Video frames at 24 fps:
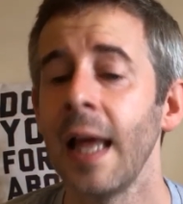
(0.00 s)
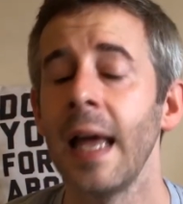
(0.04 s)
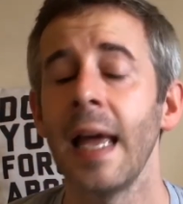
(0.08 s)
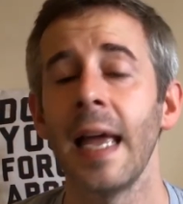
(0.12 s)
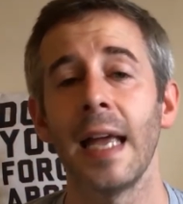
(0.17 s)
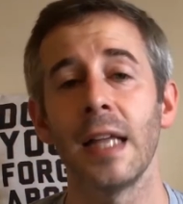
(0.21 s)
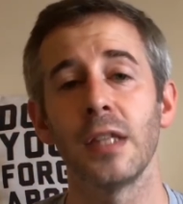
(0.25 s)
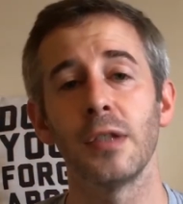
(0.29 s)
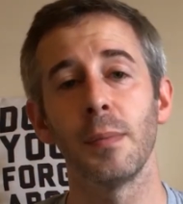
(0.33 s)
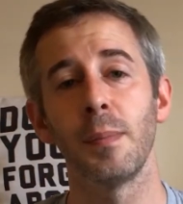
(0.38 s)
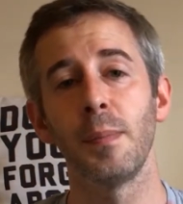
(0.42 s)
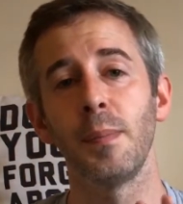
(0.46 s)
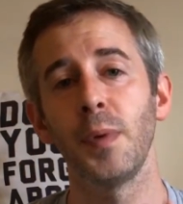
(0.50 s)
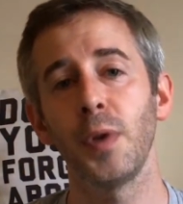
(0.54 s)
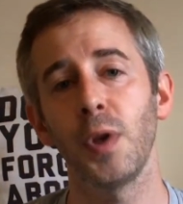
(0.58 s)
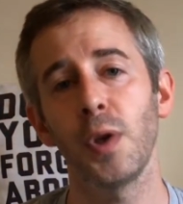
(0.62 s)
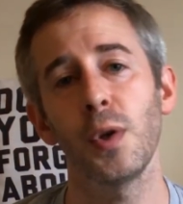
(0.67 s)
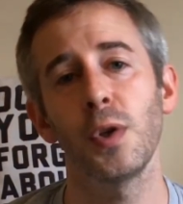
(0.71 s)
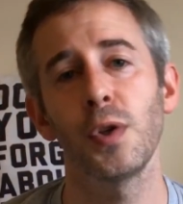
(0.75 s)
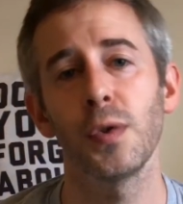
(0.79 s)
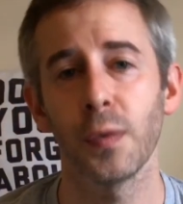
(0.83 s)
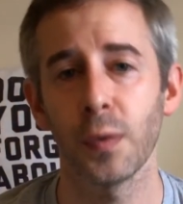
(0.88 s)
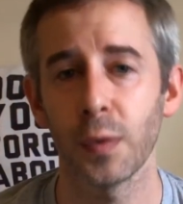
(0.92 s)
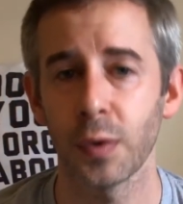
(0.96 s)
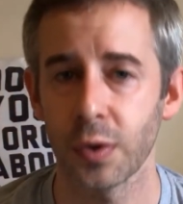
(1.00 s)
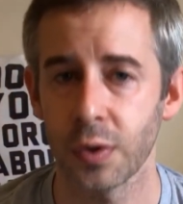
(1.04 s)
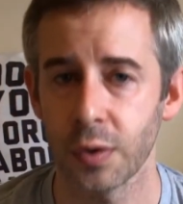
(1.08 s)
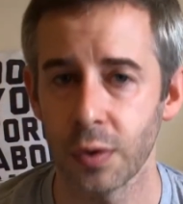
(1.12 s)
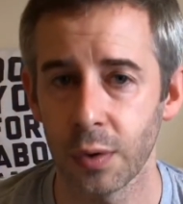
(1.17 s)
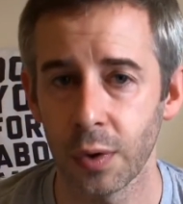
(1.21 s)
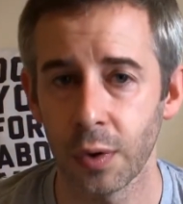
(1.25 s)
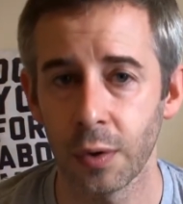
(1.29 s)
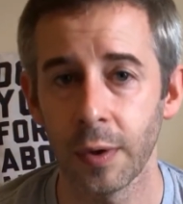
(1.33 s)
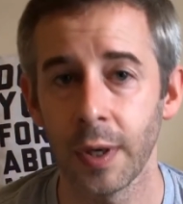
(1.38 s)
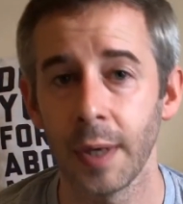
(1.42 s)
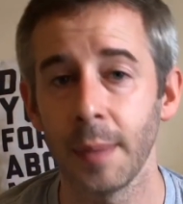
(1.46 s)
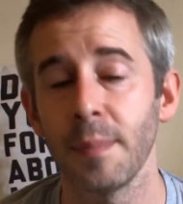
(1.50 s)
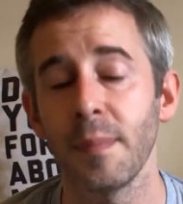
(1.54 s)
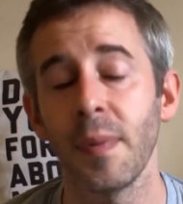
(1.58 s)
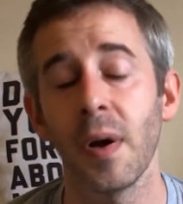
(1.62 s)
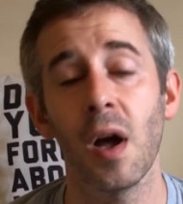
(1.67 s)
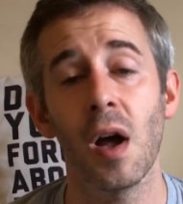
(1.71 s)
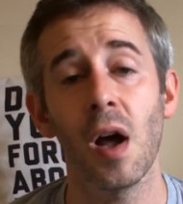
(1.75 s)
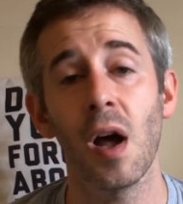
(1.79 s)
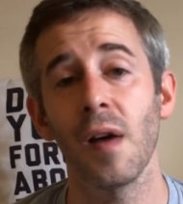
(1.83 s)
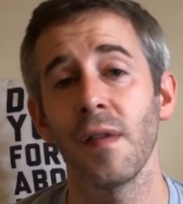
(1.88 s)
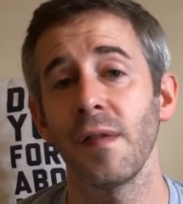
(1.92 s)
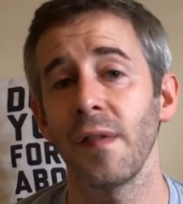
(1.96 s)
It's a beautiful story,
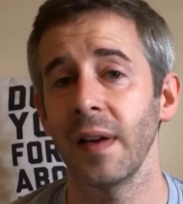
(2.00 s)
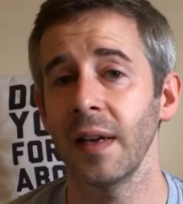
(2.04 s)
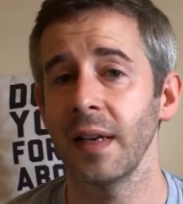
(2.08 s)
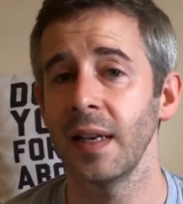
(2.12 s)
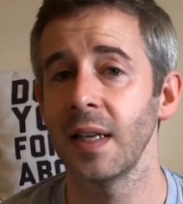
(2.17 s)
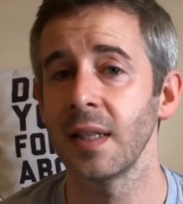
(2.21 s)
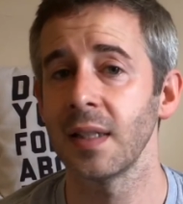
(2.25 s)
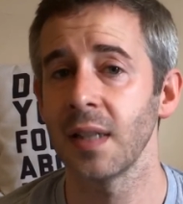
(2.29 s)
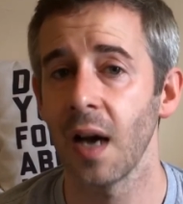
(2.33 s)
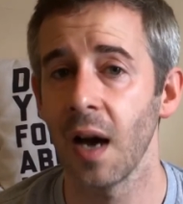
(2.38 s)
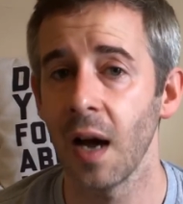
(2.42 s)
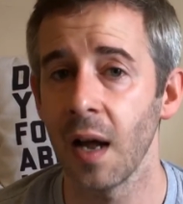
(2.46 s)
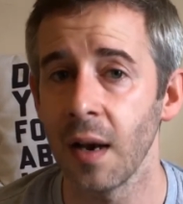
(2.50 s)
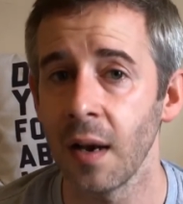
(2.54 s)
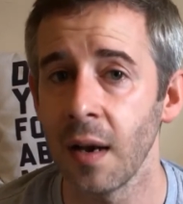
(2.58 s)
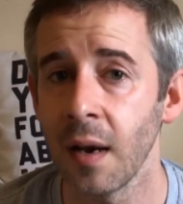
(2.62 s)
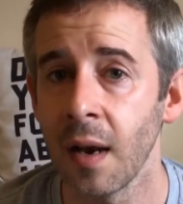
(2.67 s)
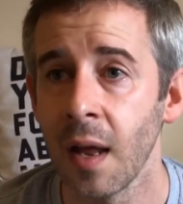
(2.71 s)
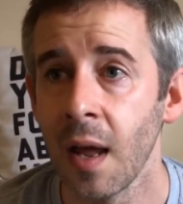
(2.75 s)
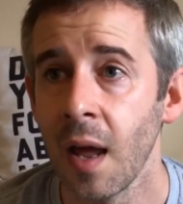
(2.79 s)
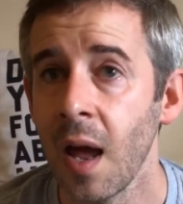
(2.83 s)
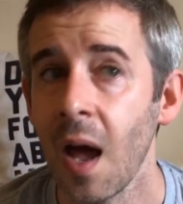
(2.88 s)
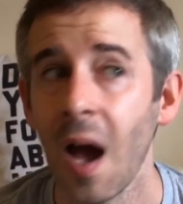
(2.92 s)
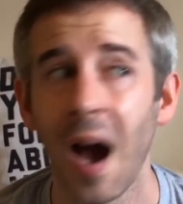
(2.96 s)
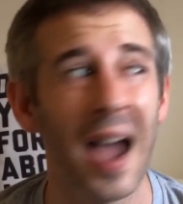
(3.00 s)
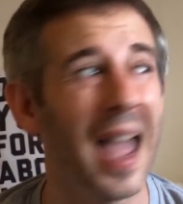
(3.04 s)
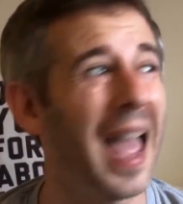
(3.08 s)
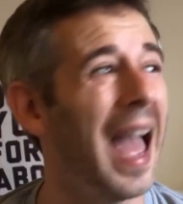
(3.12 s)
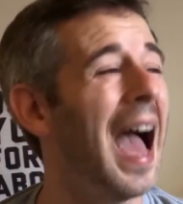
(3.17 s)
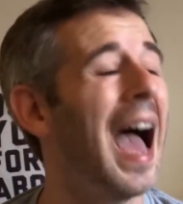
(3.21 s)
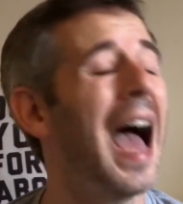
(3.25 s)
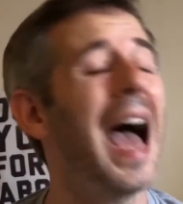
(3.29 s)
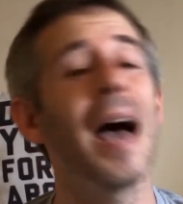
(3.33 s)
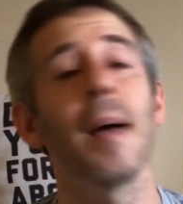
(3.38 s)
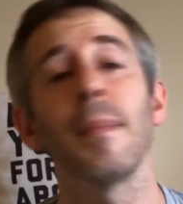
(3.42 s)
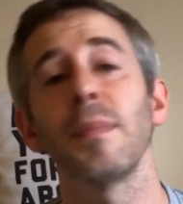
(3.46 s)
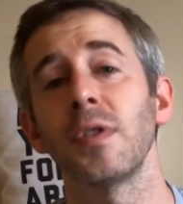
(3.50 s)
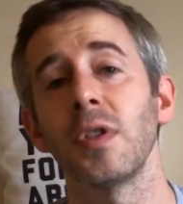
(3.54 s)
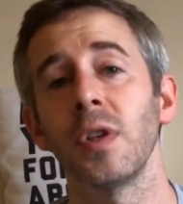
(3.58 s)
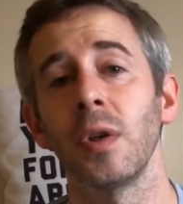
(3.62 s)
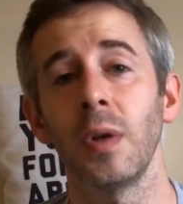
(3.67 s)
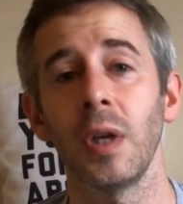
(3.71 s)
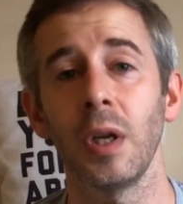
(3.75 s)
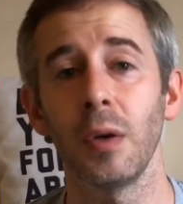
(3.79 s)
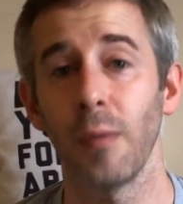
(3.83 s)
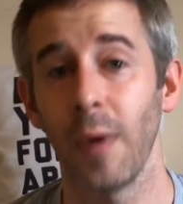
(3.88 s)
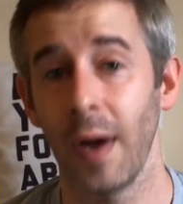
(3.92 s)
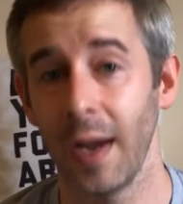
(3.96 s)
perfectly done. I
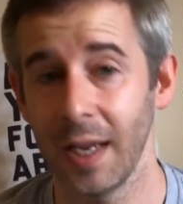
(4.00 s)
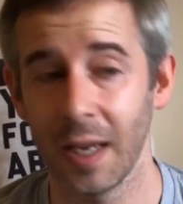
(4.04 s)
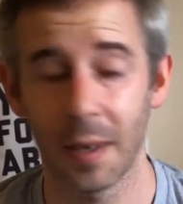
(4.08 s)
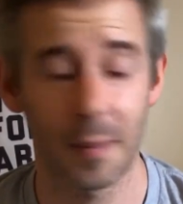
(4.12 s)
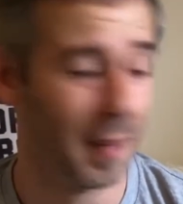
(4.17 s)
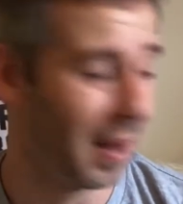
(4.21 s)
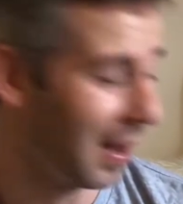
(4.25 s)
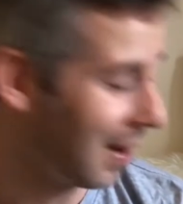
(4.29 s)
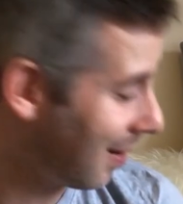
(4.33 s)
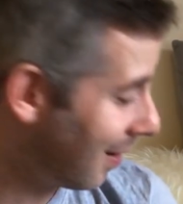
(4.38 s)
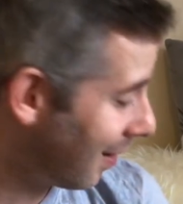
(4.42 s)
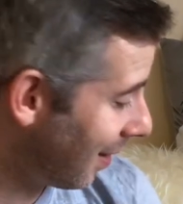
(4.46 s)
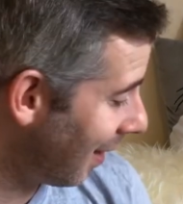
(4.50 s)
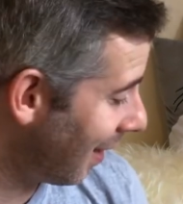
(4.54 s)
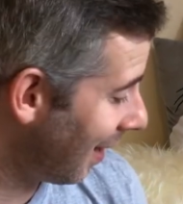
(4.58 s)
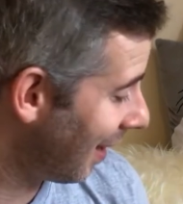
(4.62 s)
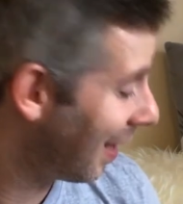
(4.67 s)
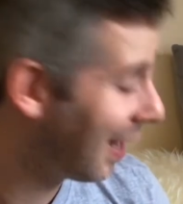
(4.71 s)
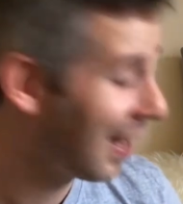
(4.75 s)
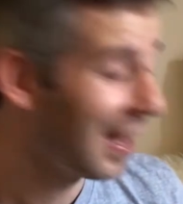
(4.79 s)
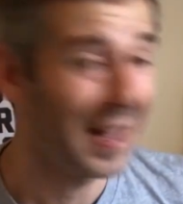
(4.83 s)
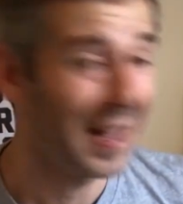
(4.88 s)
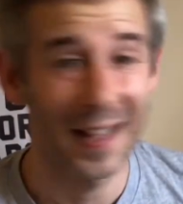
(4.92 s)
absolutely recommend it.